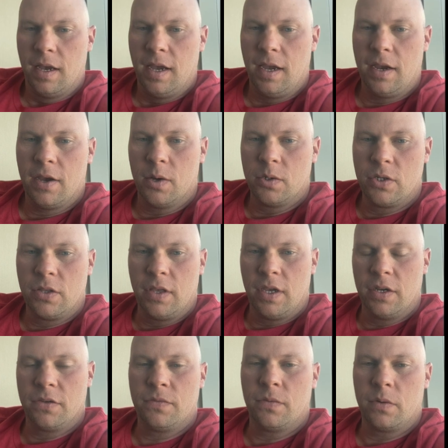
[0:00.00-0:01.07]
Hey Coach,
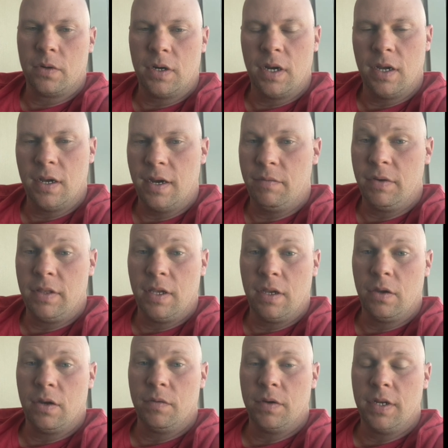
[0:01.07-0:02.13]
thanks for
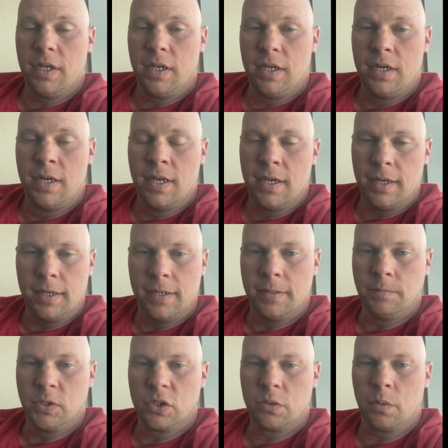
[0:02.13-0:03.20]
everything you ever did.
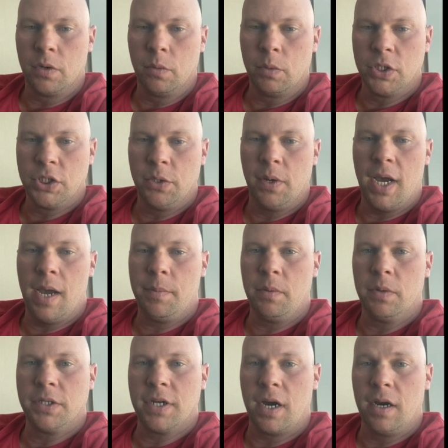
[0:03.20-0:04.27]
Just want to wish you a happy
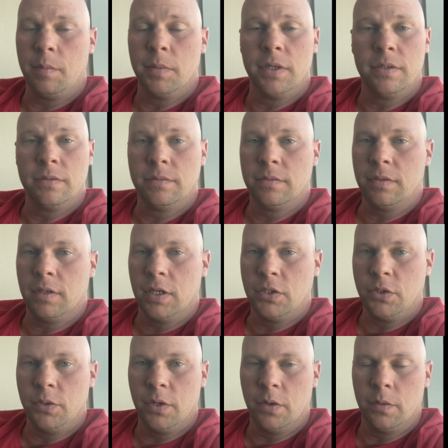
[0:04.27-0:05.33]
retirement.
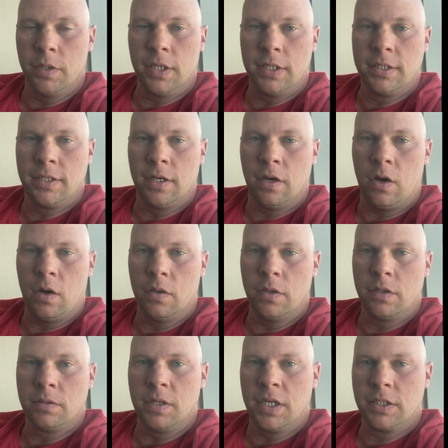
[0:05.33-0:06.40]
Let you know that all
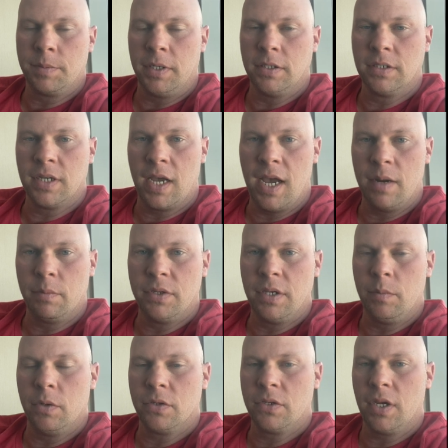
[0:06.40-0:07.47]
the experiences I had with
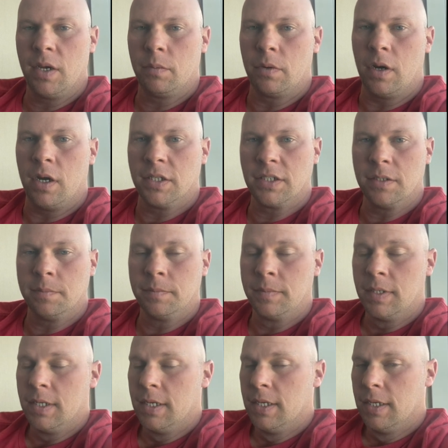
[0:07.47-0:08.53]
Team USA were awesome.
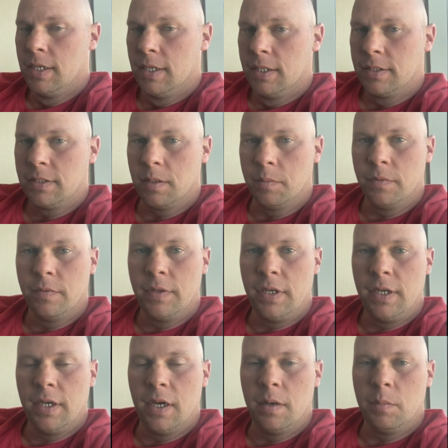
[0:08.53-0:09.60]
Some of
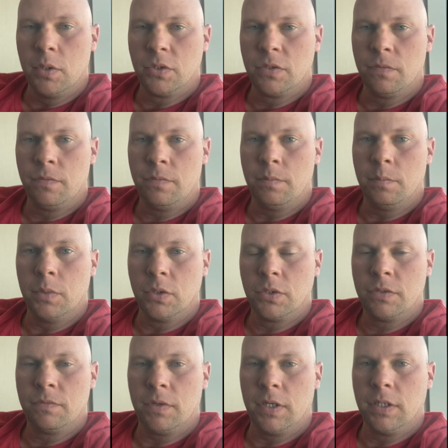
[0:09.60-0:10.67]
the
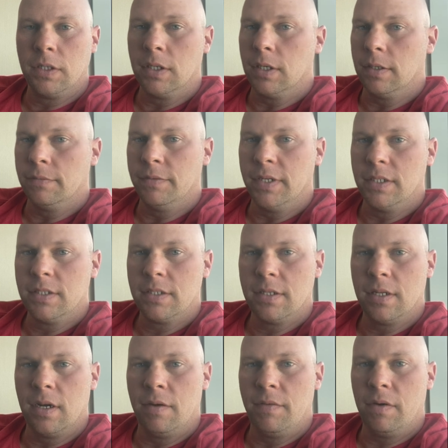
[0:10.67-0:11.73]
most fun events
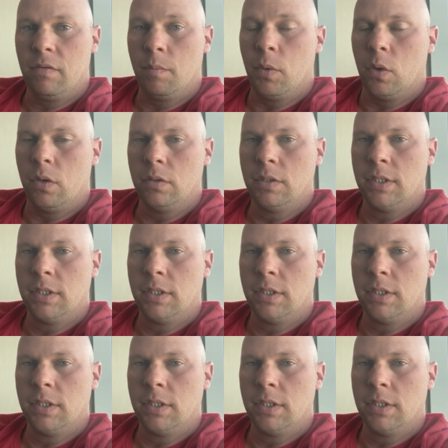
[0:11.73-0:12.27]
that I've ever bowled.